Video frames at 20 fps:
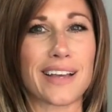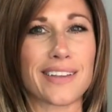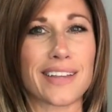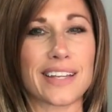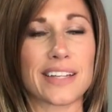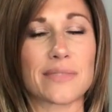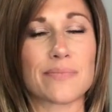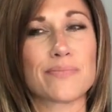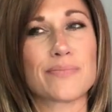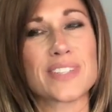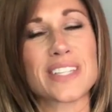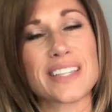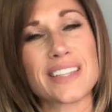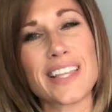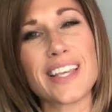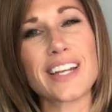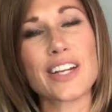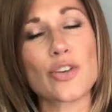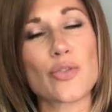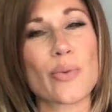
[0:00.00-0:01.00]
Like
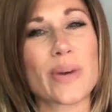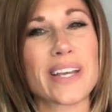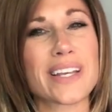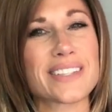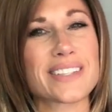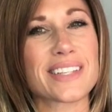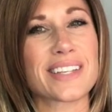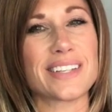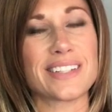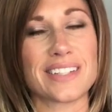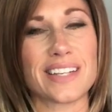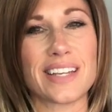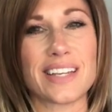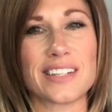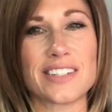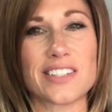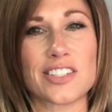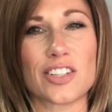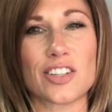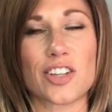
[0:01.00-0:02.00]
synthetic wigs can
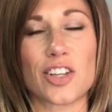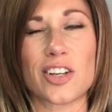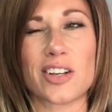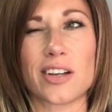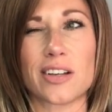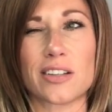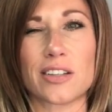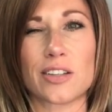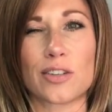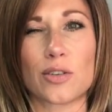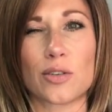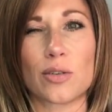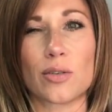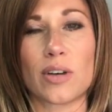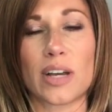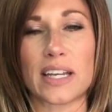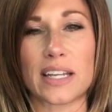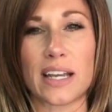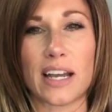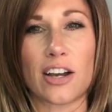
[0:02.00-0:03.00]
tend to look a little
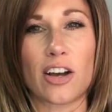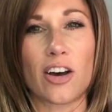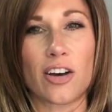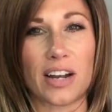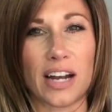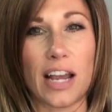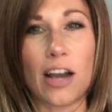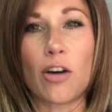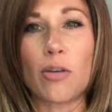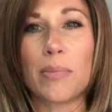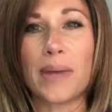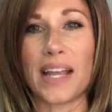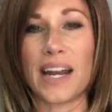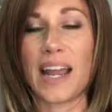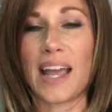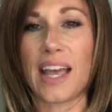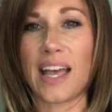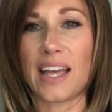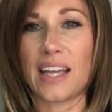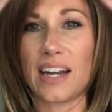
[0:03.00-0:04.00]
like, I call it helmet
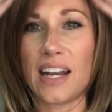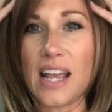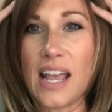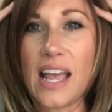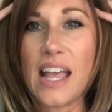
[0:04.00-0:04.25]
head